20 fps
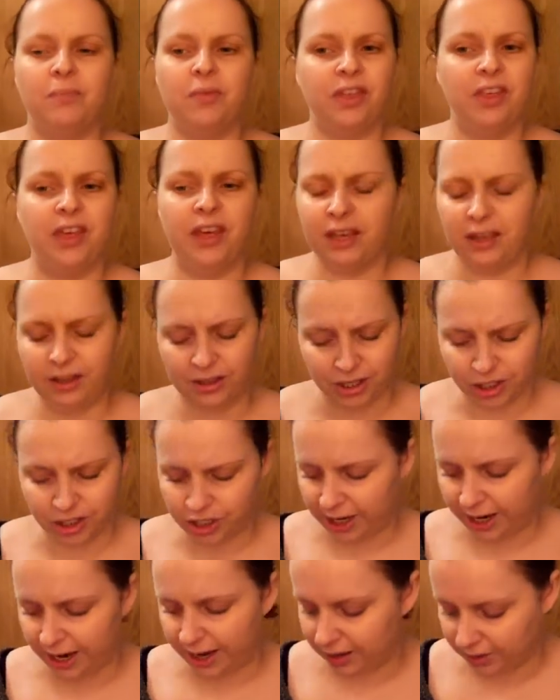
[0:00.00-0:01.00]
thing that
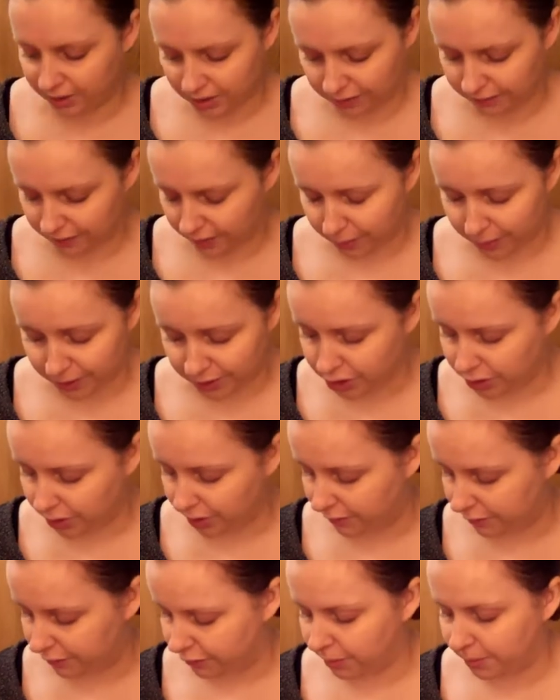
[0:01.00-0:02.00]
she had. I don't even know where she
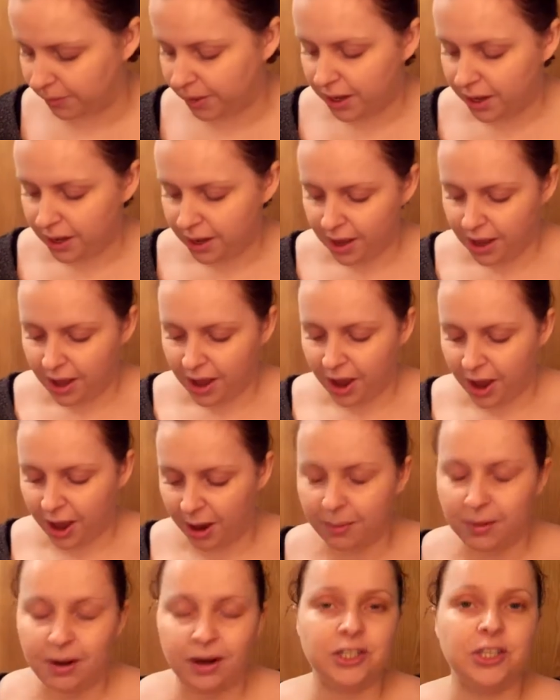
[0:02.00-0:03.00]
got it from.
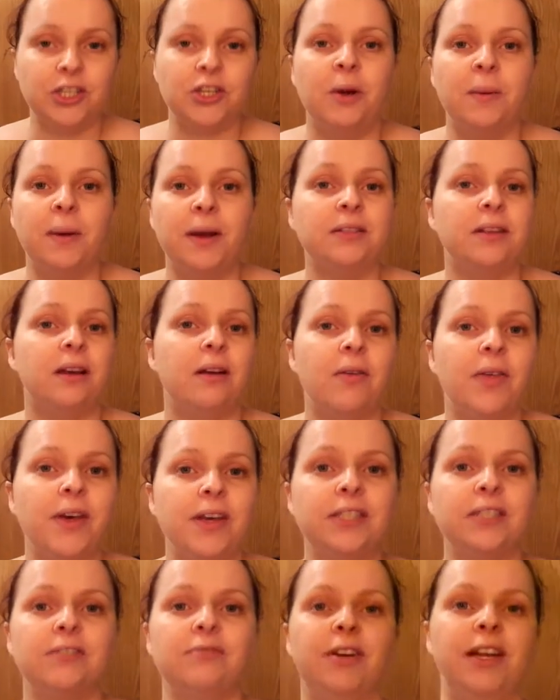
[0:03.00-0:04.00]
And I just commented, I was like, oh,
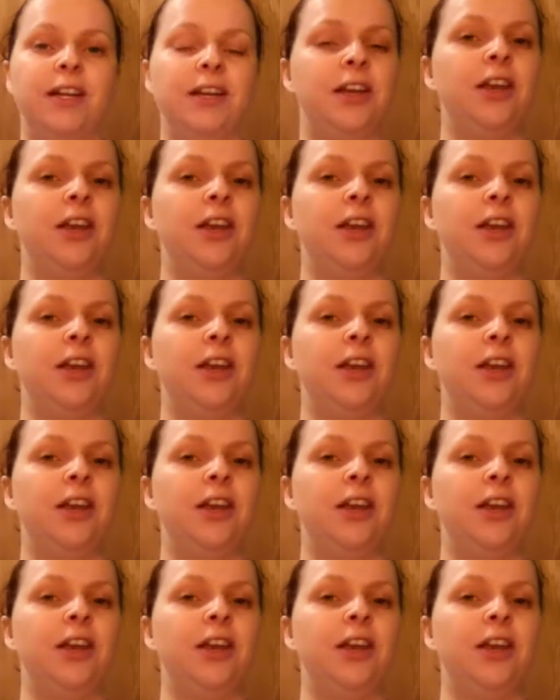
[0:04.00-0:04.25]
that's really